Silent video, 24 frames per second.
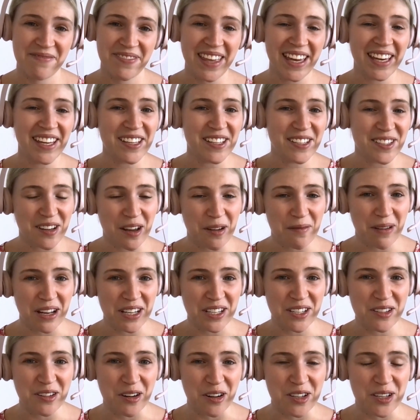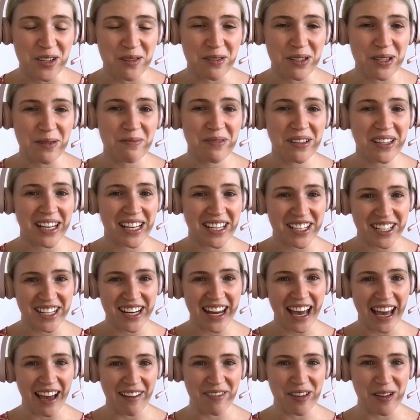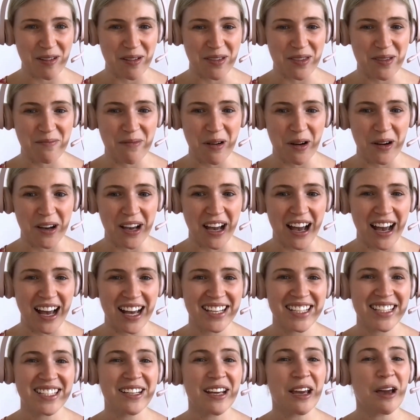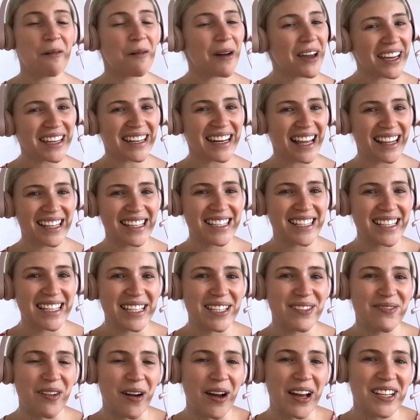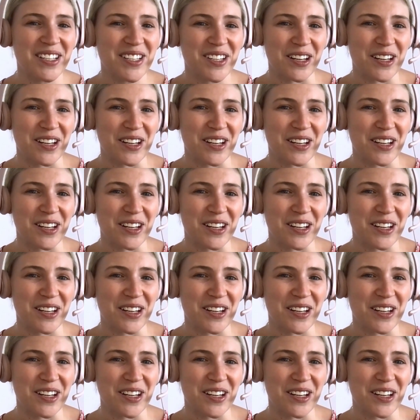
Thank you so much, Josh. It was a pleasure to have you on the podcast. Where can our listeners find